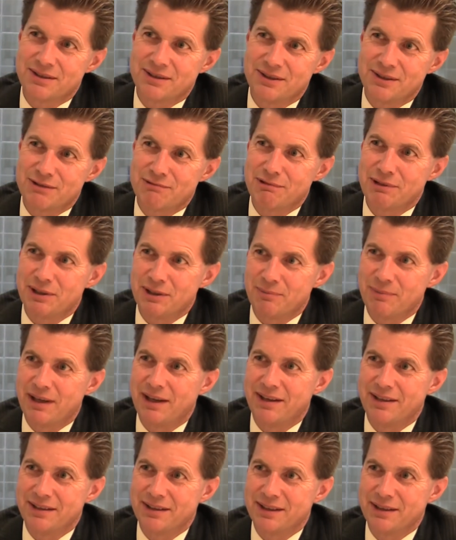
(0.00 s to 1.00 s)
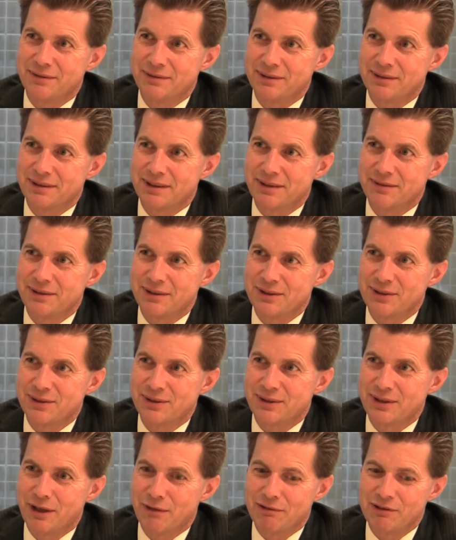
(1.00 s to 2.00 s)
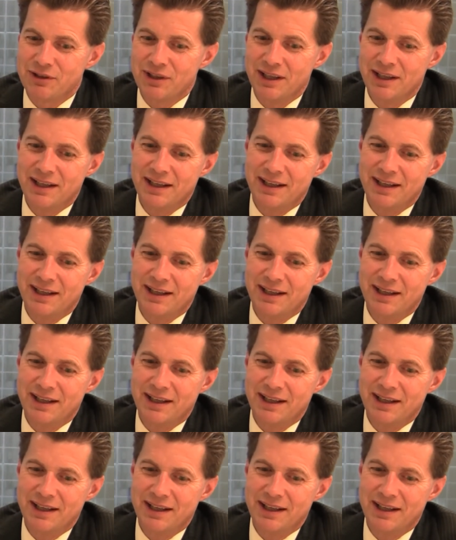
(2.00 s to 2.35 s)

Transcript: has written about it and give it, given us good coverage.